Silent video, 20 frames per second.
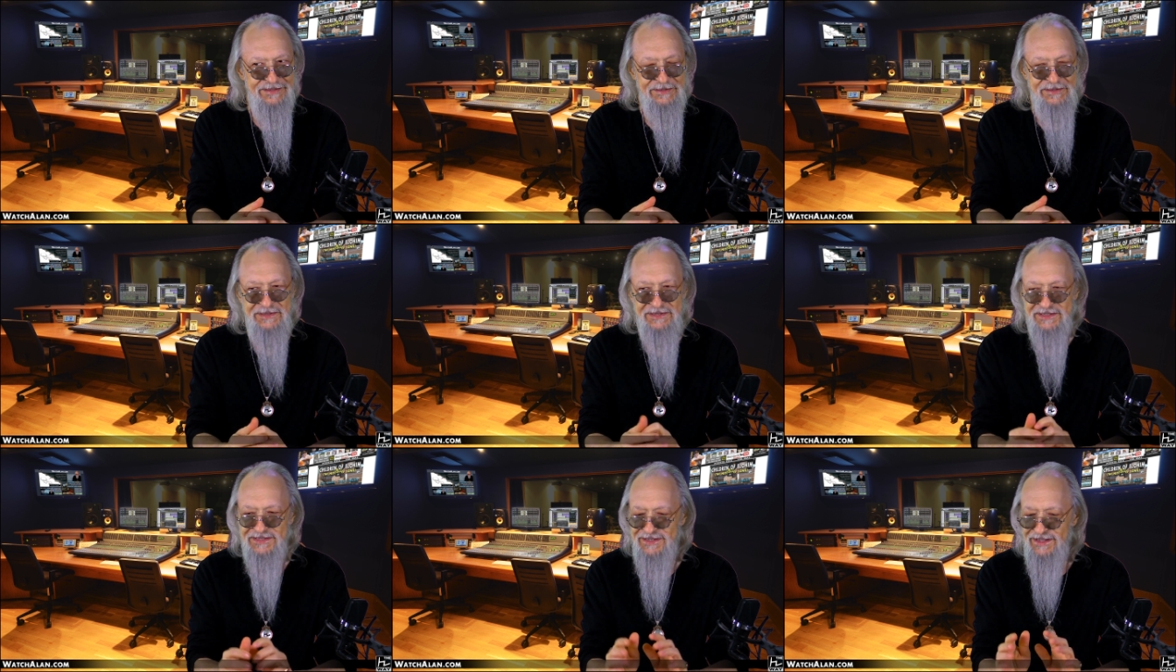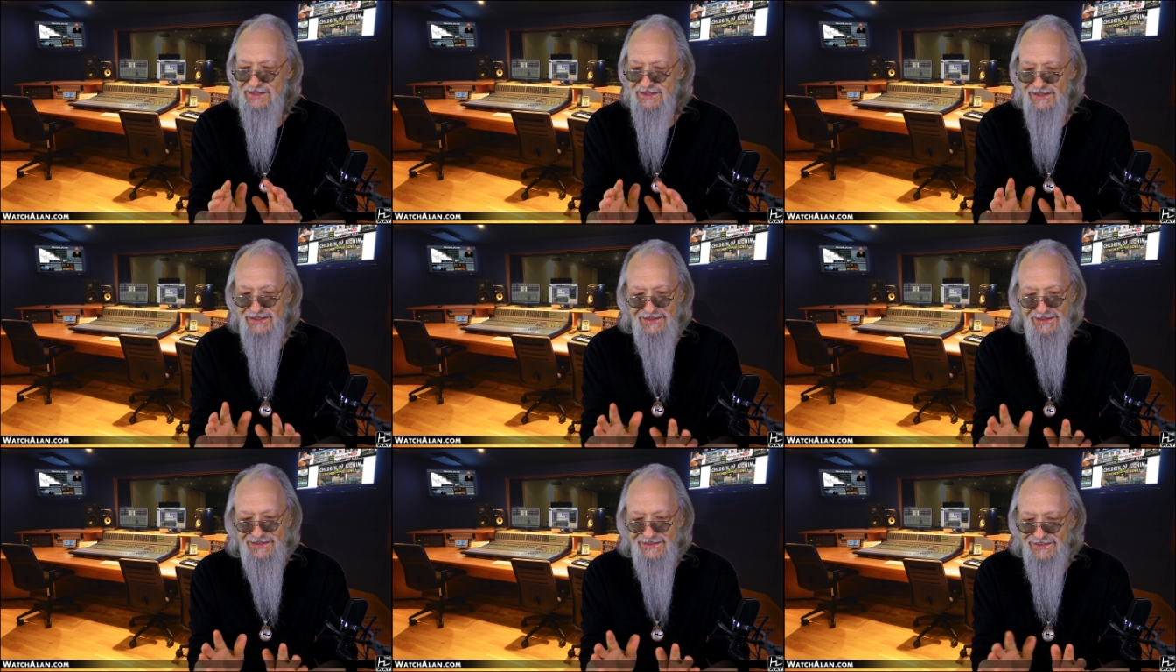There's
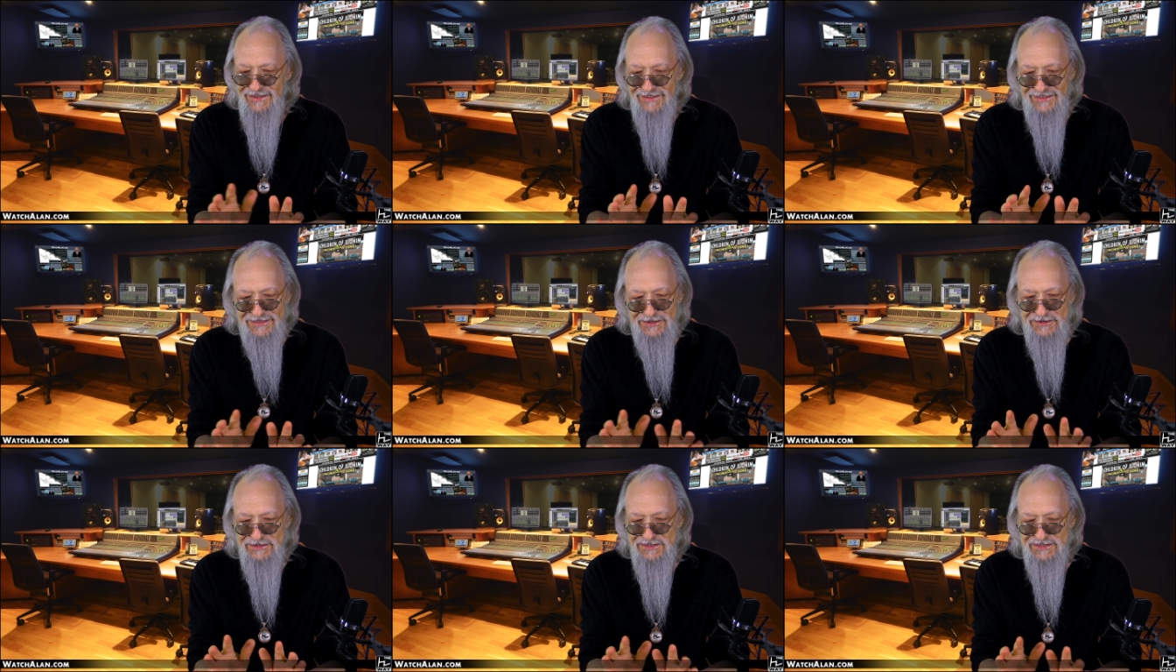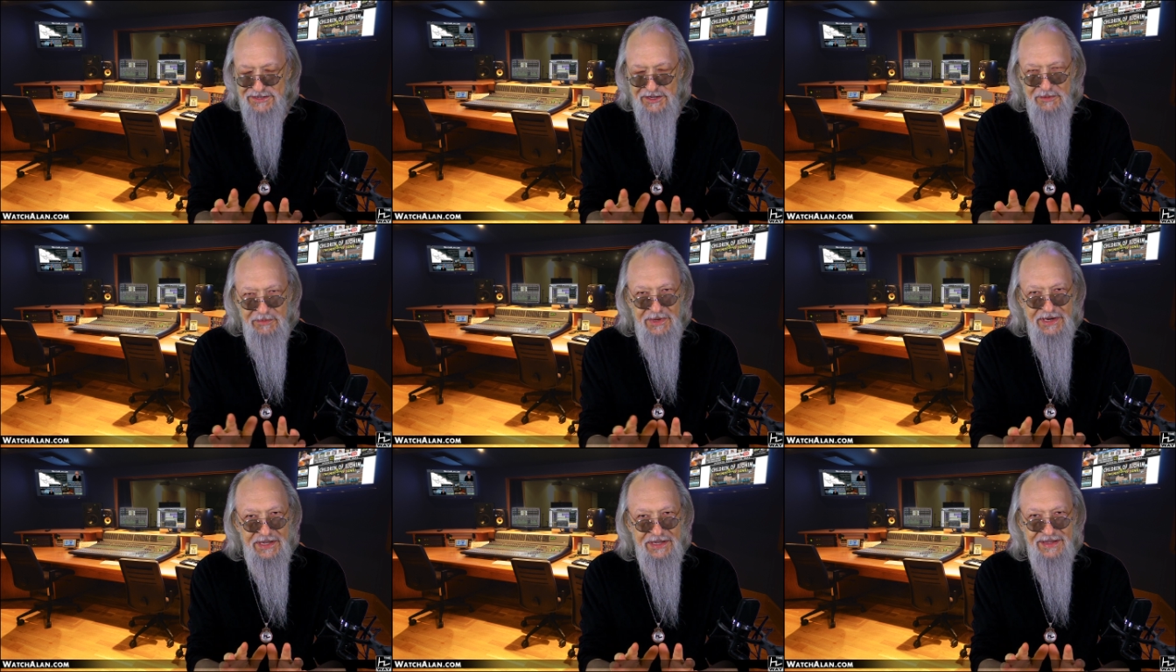there's
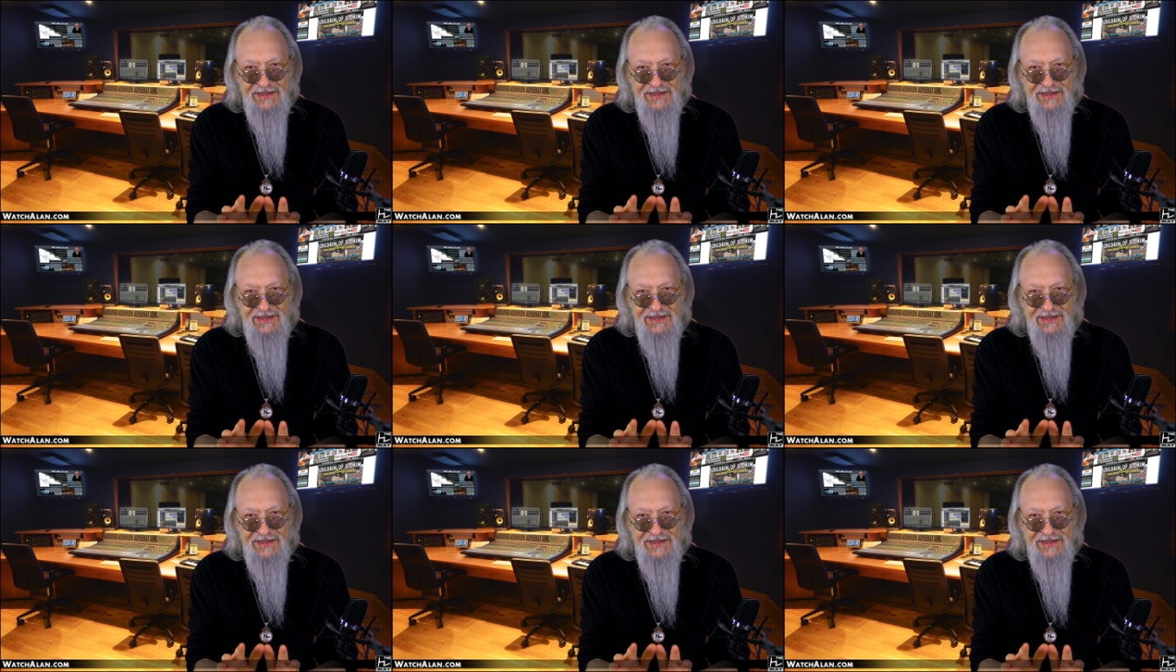too many